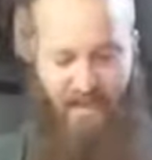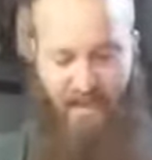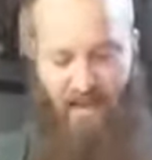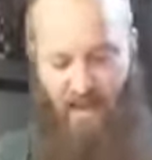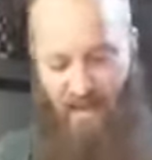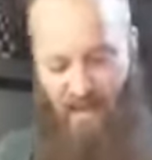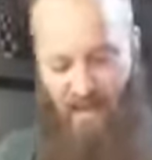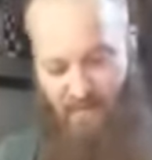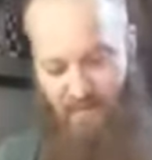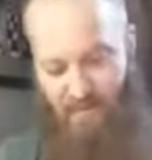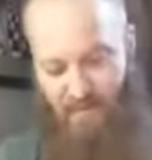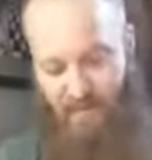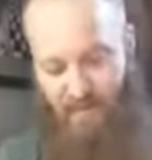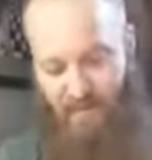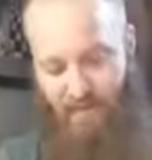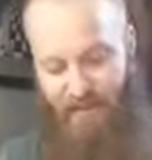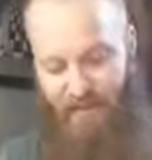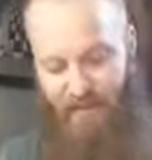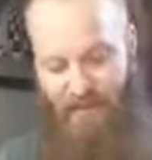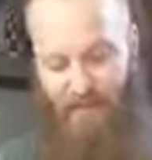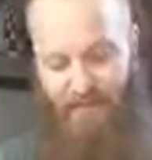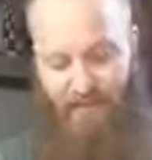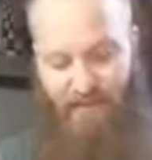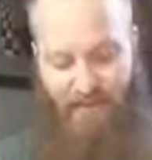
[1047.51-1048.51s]
I'm a
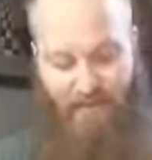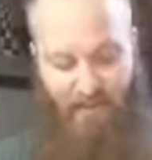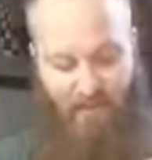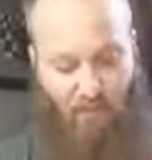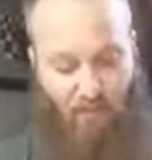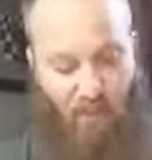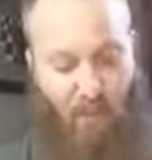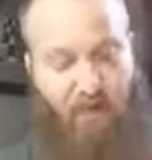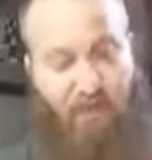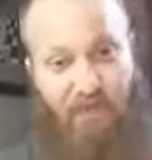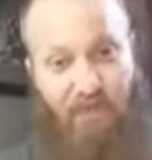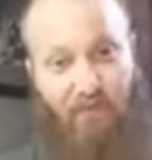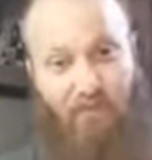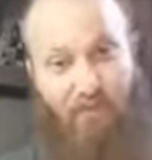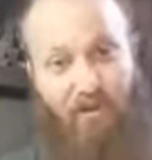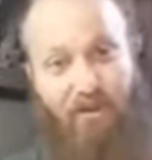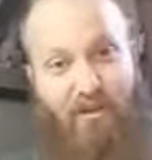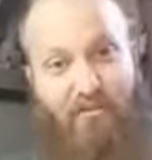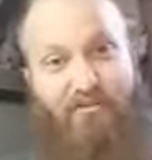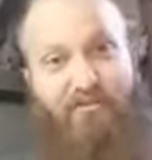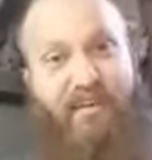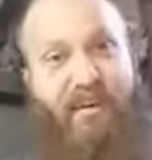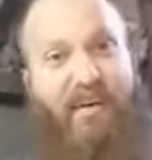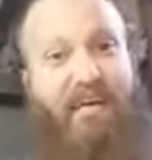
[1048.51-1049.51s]
big Wally
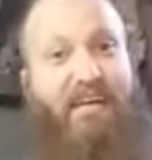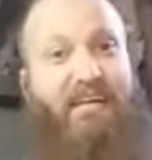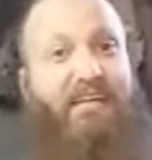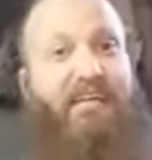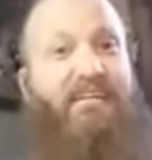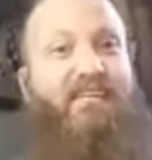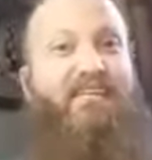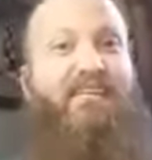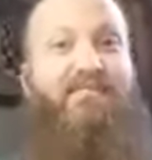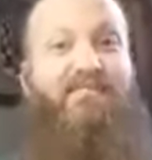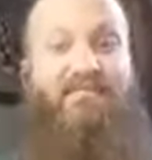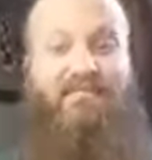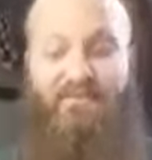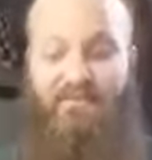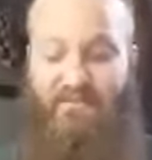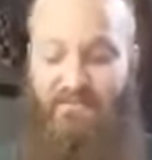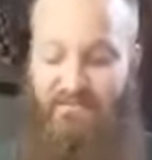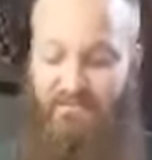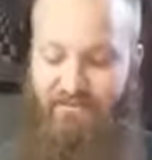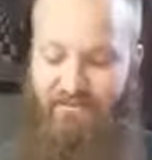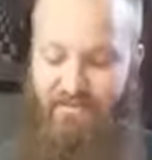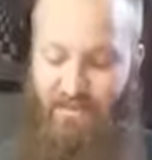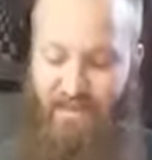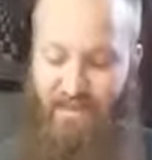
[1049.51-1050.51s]
Wood fan. If
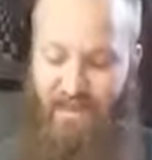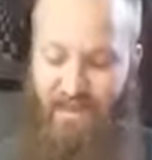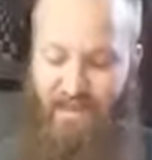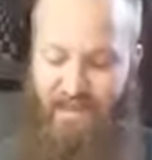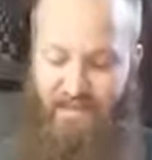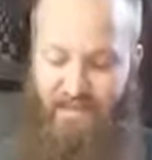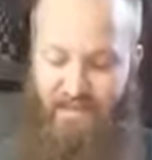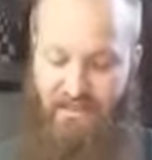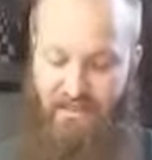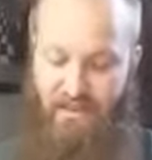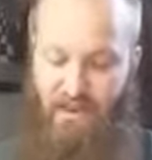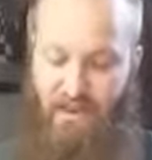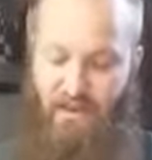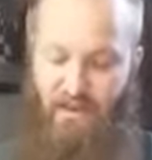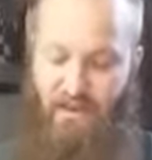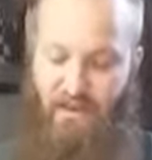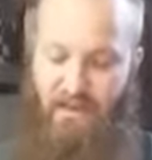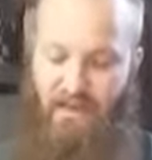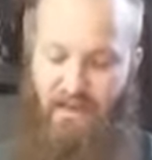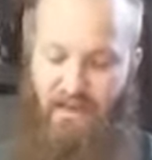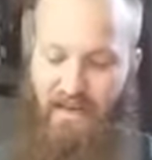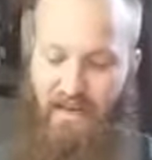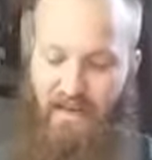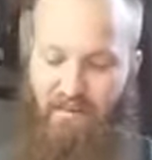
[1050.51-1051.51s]
you guys know,
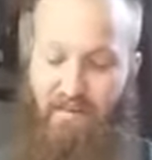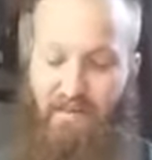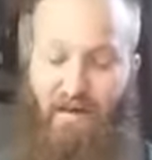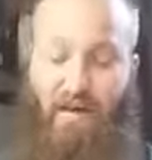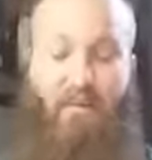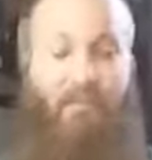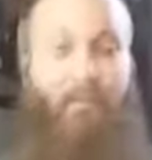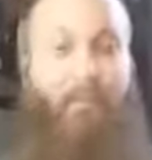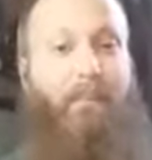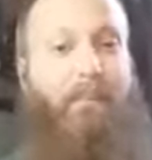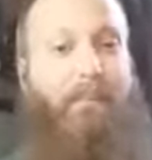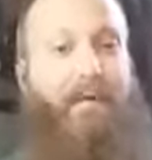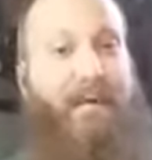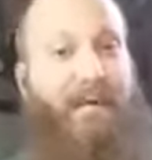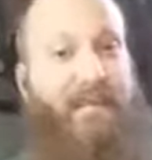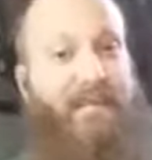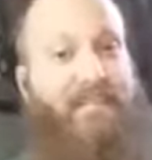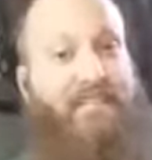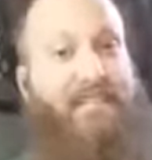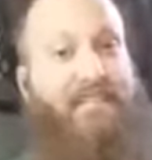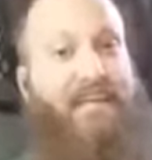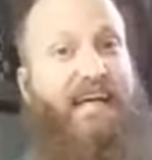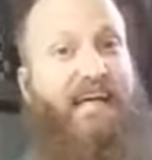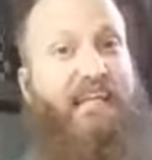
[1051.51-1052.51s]
I'm a big
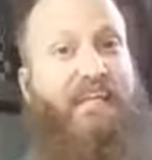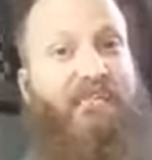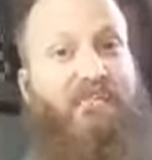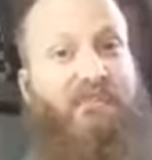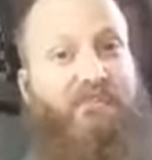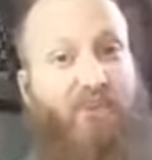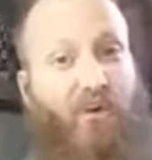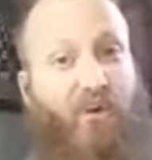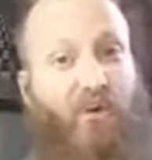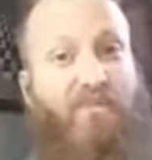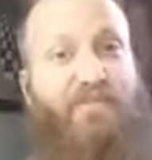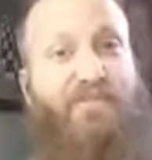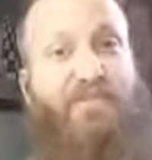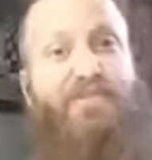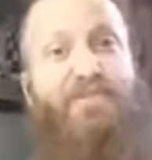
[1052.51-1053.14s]
Sally Forth and